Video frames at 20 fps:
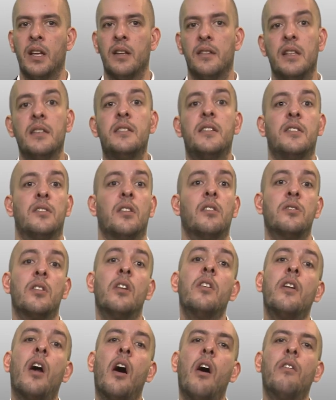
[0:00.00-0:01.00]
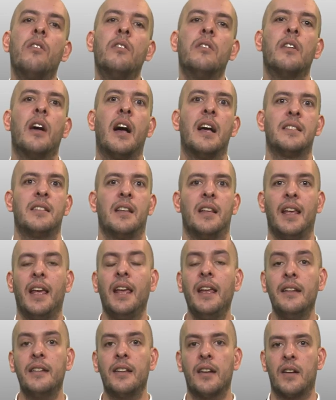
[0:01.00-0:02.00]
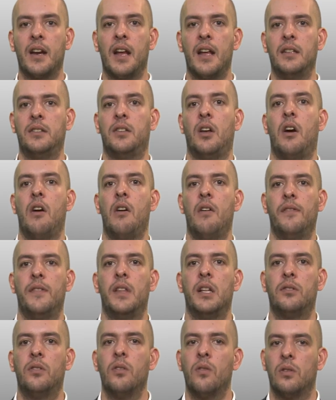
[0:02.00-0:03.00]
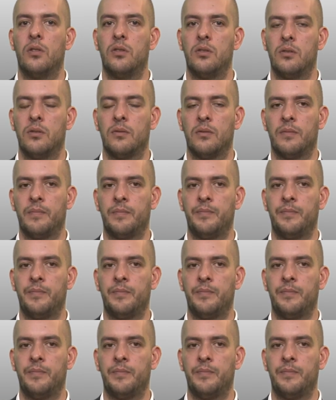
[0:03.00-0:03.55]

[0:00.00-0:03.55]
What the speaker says: This is also known as Internet of the Tools.